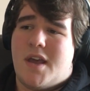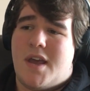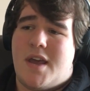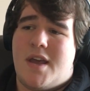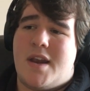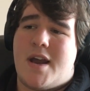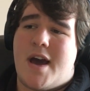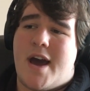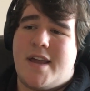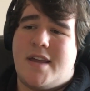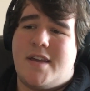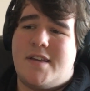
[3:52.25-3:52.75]

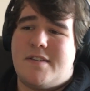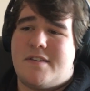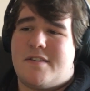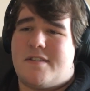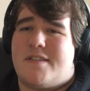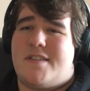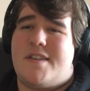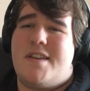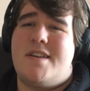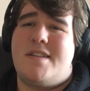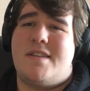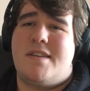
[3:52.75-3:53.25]
and I can
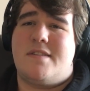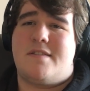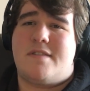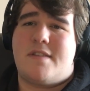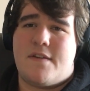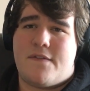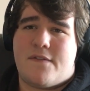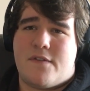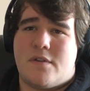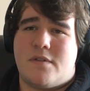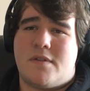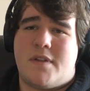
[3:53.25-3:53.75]
see these
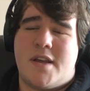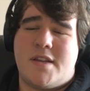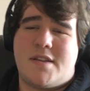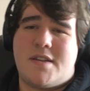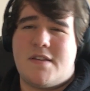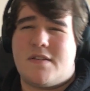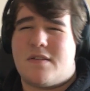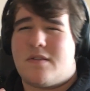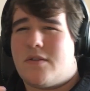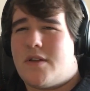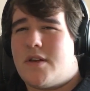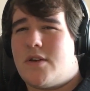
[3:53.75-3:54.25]
different like
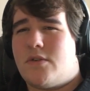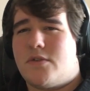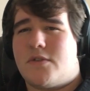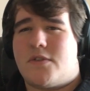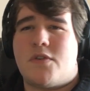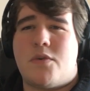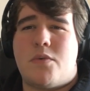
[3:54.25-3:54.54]
these little